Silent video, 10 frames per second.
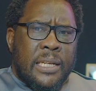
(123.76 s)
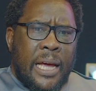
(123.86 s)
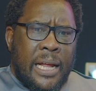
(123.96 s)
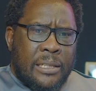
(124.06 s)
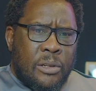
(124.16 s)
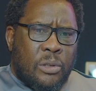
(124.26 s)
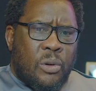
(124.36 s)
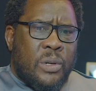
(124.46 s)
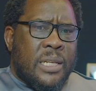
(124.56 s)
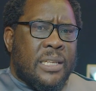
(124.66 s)
not
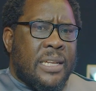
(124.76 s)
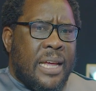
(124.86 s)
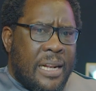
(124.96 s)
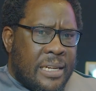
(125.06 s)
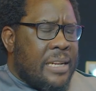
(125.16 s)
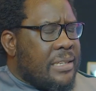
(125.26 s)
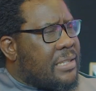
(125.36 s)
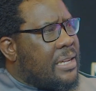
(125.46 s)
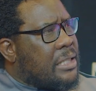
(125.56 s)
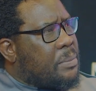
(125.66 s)
only as an elderly
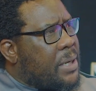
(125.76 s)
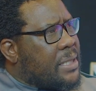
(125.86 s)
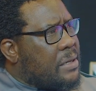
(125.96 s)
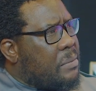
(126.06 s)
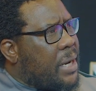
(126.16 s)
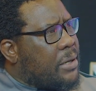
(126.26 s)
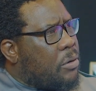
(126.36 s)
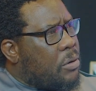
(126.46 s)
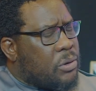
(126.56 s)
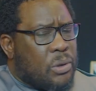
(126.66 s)
statesperson, but
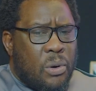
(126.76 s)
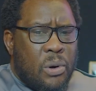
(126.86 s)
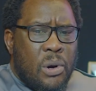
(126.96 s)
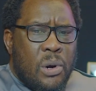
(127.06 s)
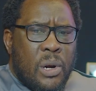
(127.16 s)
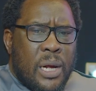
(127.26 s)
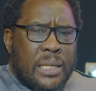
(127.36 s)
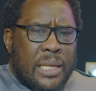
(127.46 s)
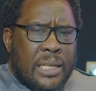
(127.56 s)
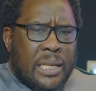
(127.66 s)
also
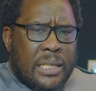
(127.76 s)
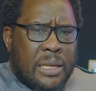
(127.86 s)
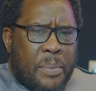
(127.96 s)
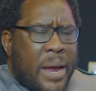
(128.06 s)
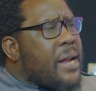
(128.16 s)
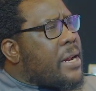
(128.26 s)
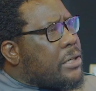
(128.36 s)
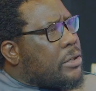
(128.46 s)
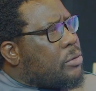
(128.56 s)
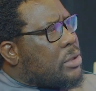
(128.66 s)
as a
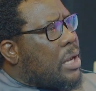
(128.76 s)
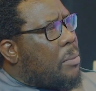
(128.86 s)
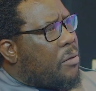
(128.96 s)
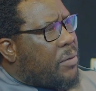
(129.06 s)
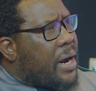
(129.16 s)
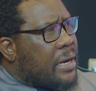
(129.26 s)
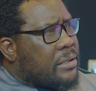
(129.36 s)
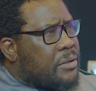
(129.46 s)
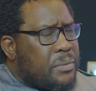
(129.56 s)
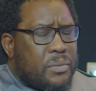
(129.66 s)
parent to some of us.